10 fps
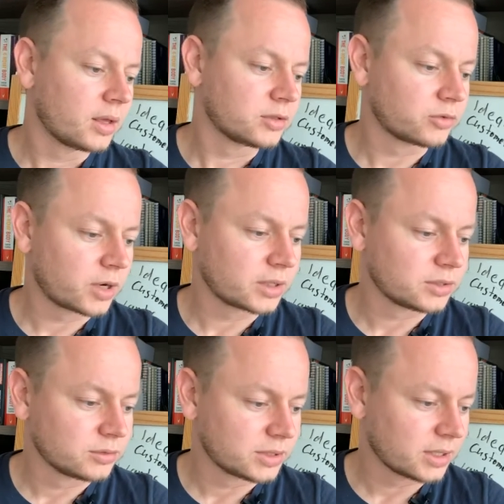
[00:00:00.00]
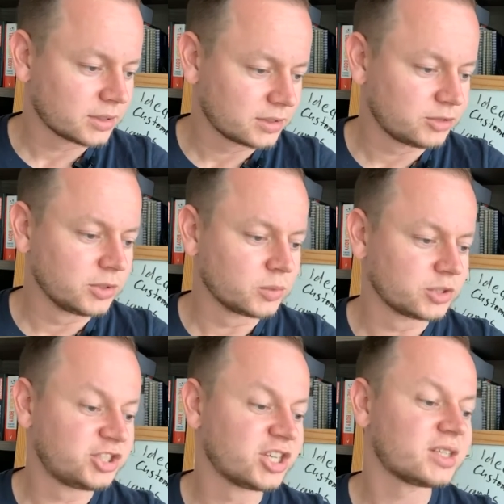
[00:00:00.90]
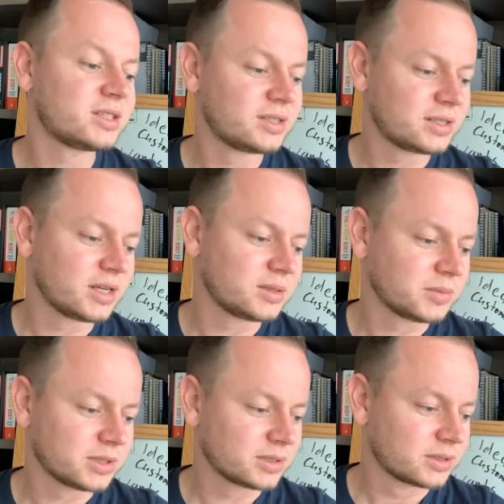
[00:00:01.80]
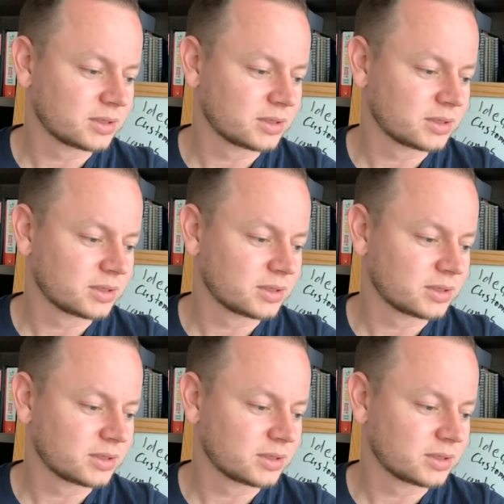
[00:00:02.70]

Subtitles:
So Raris, you said it was just a statement.